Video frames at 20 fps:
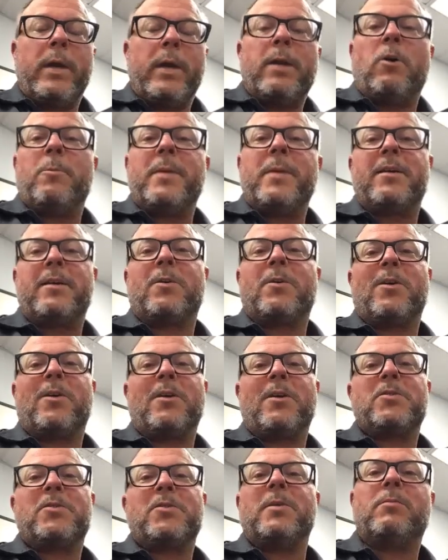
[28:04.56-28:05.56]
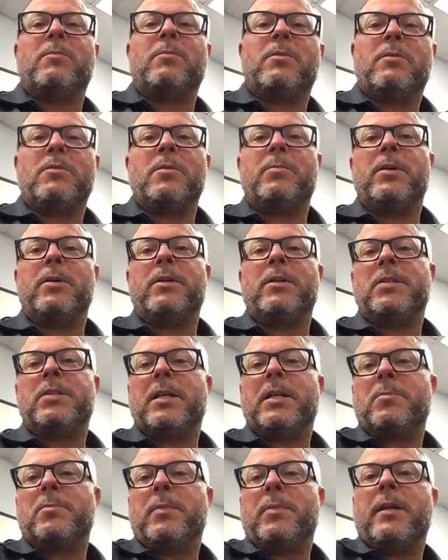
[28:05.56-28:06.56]
don't make a cross member to put a
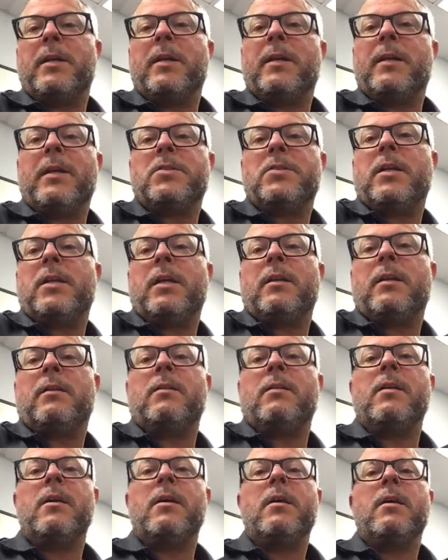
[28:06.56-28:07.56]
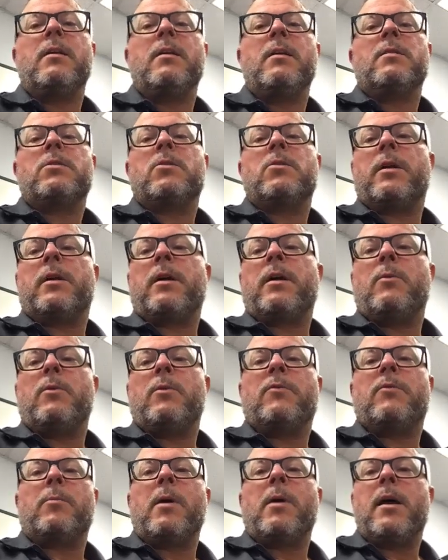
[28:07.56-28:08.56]
6-speed in an S10. So I got
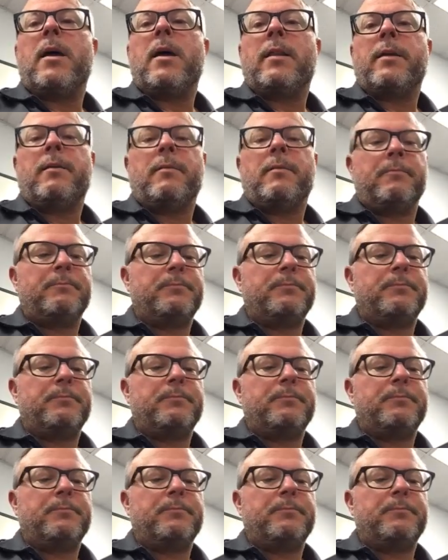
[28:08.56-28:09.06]
one from Holley.